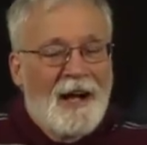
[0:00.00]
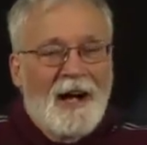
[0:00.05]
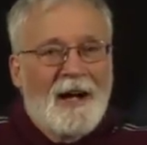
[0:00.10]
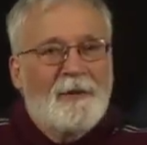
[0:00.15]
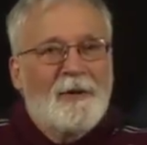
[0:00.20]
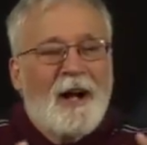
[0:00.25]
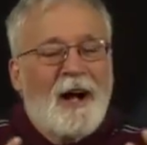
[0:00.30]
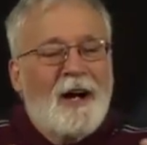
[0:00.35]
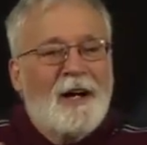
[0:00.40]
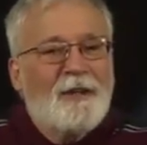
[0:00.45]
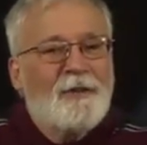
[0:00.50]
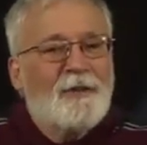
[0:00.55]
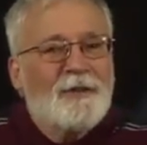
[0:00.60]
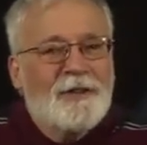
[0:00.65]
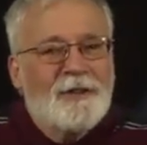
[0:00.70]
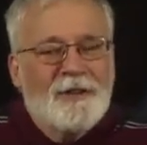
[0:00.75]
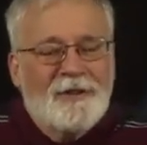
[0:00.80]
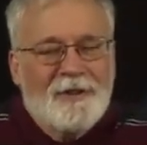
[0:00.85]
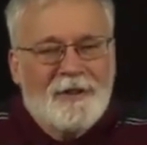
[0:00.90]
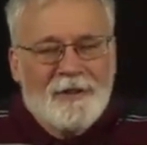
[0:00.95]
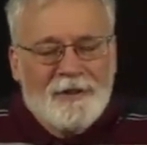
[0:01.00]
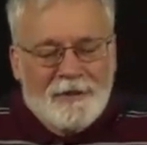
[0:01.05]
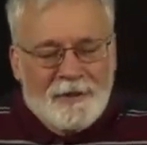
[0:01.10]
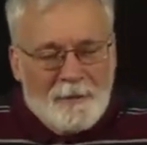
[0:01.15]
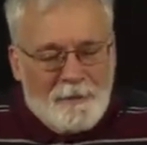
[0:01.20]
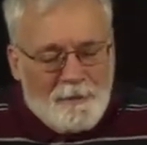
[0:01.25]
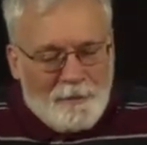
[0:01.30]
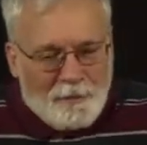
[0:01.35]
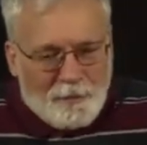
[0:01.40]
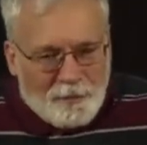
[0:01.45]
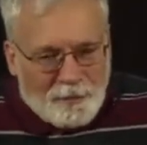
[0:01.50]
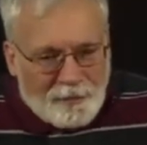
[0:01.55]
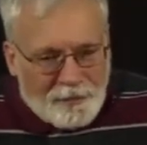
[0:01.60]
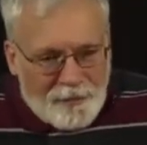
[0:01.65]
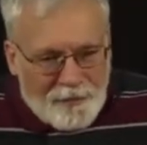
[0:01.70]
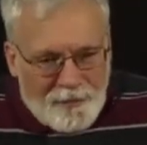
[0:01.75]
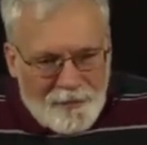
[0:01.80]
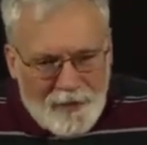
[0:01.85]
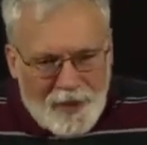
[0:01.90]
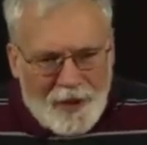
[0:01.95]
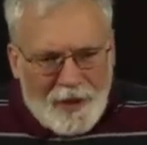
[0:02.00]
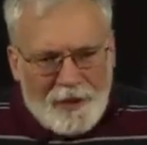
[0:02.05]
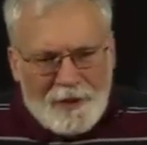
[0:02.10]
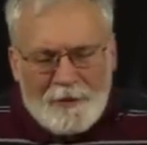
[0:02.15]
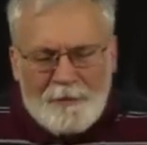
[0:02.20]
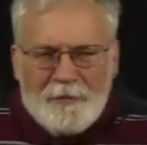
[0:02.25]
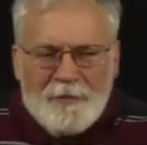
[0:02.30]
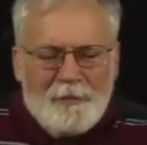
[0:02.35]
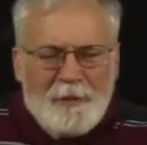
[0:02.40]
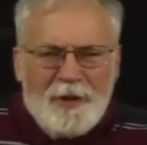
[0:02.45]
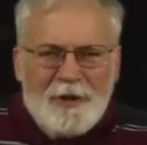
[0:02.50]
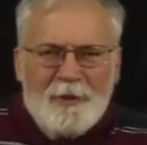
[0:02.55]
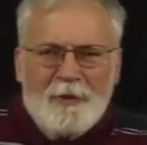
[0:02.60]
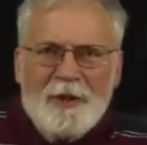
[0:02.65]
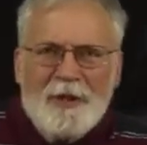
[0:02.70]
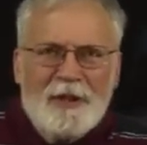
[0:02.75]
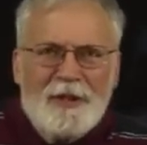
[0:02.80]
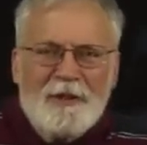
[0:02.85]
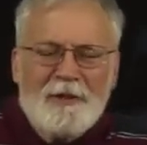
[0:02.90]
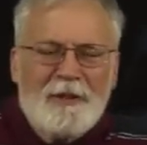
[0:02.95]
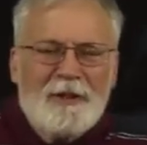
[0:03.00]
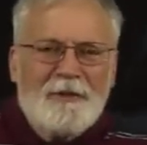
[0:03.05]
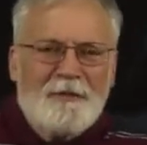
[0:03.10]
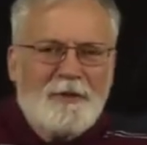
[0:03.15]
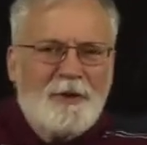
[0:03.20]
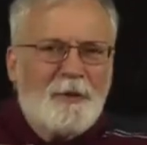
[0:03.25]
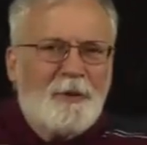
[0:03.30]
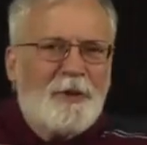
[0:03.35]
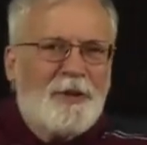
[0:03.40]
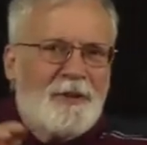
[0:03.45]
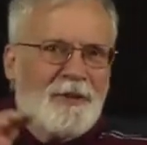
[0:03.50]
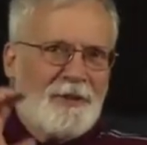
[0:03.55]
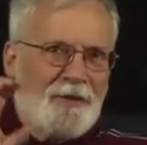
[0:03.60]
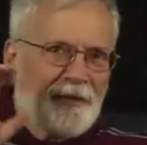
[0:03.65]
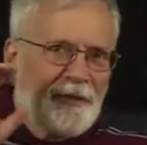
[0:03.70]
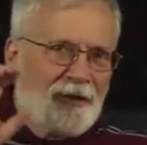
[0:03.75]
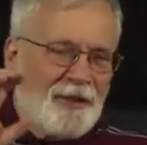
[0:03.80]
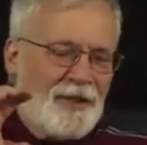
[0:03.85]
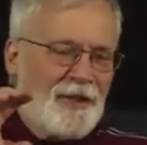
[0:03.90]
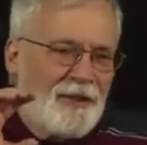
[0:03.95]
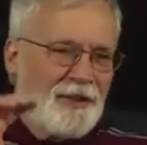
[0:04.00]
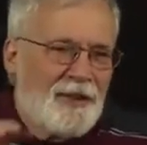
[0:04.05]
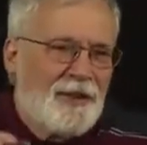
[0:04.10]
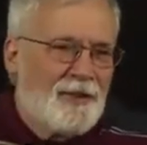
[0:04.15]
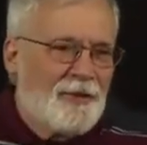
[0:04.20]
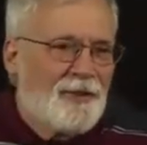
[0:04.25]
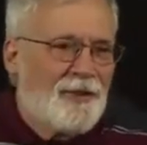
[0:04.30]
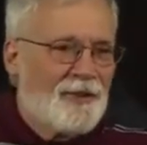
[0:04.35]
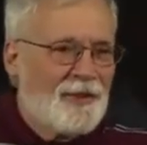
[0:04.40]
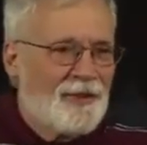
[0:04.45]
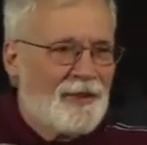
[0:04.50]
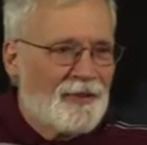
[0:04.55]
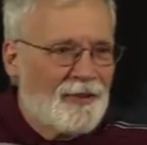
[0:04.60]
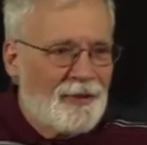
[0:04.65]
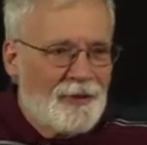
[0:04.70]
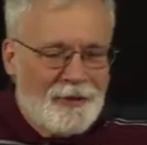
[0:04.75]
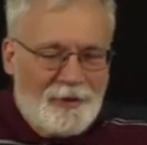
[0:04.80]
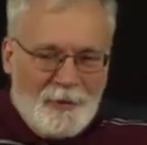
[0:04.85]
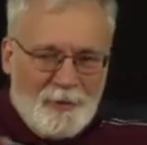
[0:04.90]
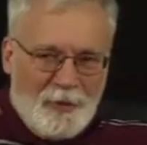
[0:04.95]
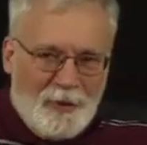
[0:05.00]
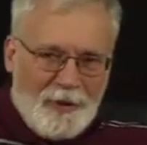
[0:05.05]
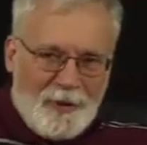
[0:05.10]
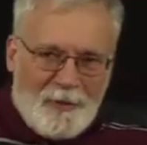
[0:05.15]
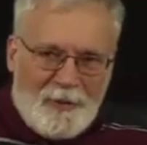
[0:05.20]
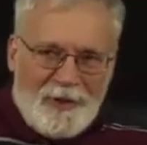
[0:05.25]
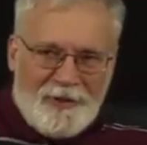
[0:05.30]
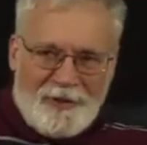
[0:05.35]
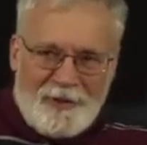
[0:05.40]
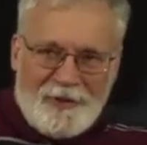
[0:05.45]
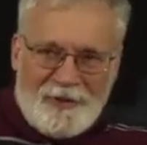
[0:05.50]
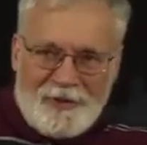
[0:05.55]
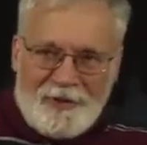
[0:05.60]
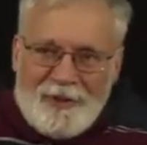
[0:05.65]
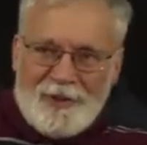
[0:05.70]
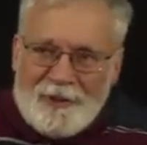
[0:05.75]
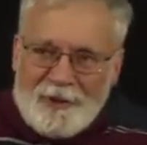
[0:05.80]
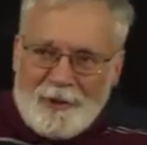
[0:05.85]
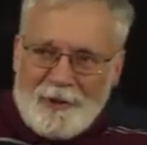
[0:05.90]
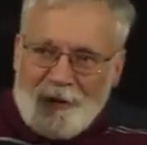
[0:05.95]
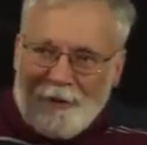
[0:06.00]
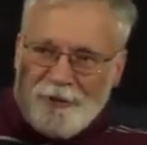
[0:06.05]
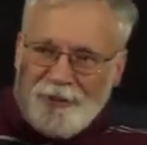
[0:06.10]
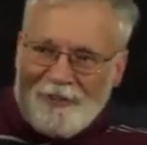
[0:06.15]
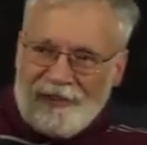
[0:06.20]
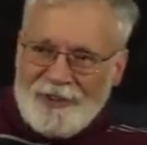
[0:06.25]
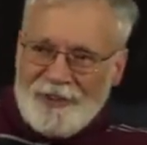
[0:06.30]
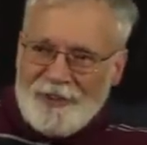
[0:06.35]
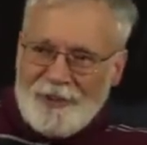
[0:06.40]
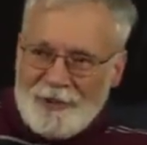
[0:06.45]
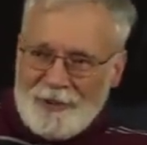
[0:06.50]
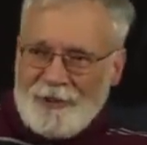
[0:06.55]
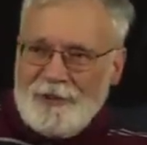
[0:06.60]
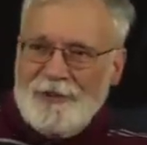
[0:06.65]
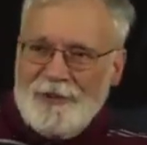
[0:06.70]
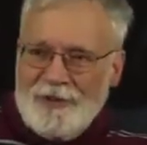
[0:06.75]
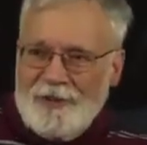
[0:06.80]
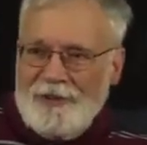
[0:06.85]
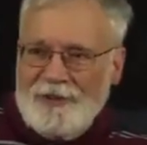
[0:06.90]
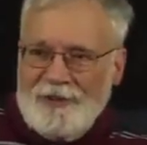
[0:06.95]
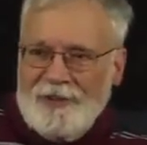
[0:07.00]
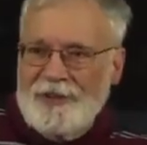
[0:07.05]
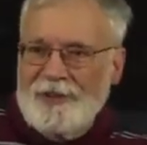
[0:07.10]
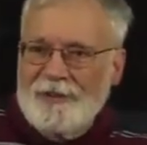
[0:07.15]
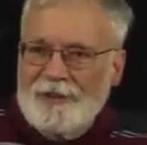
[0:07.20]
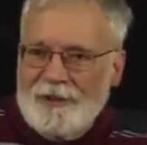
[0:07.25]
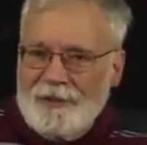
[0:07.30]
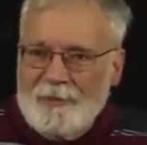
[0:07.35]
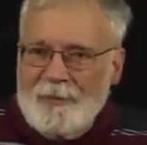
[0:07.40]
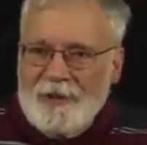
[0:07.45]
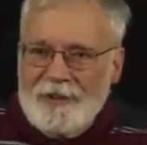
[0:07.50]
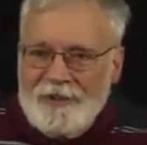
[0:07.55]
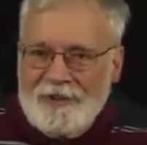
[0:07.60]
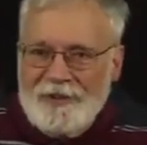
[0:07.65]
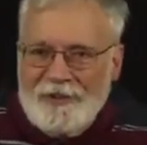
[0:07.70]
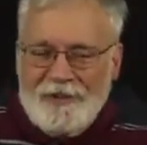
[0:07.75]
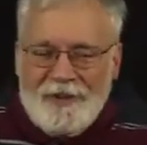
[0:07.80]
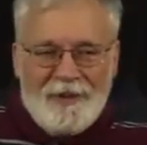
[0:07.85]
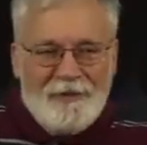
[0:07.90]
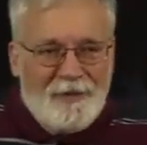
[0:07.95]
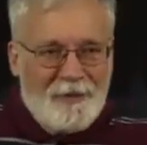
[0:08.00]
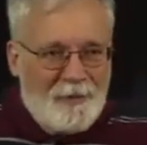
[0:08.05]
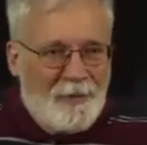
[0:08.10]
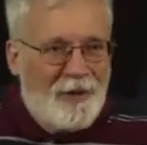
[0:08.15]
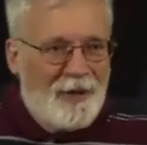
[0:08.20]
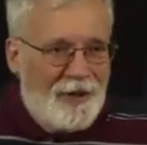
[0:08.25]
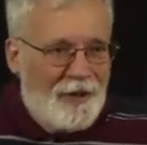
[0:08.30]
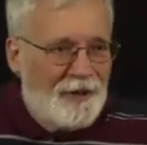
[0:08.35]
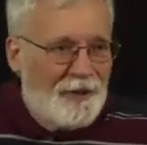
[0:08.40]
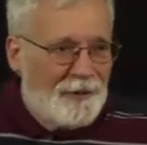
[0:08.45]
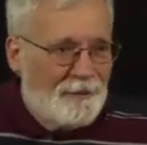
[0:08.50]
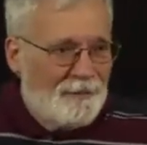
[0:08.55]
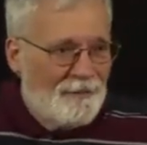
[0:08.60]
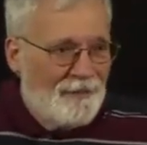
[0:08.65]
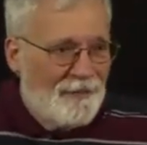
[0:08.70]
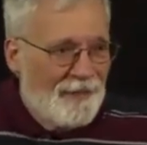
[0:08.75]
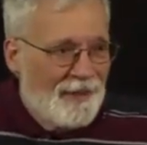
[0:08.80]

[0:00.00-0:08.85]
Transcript: I mean, I look at this. Uh, by the way, if you want details on this, there's a book about this thick called Signature in the Cell. It's by Stephen Meyer.